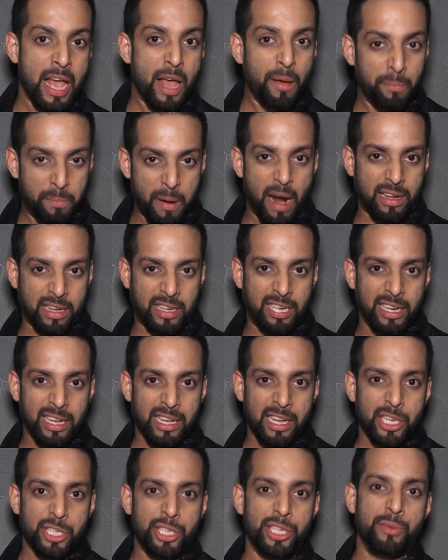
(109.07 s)
But
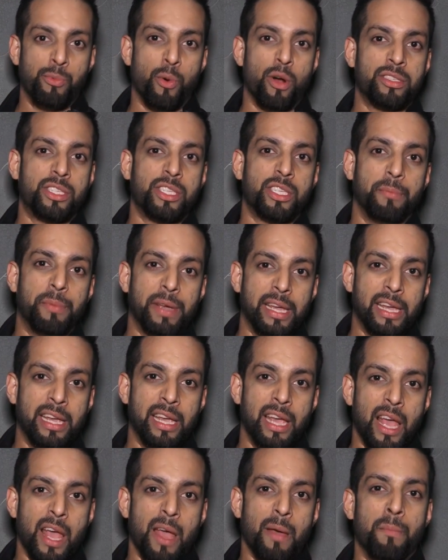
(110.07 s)
she wants to
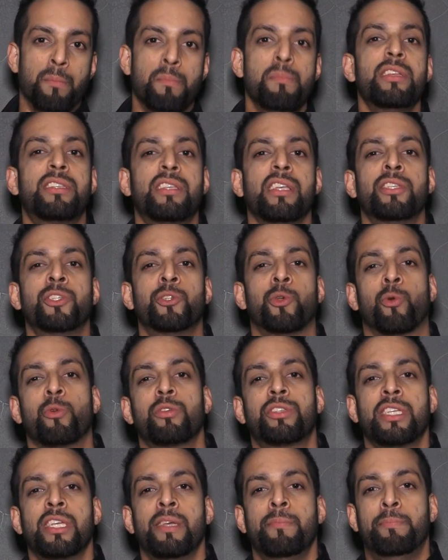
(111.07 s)
be Mrs. Rusi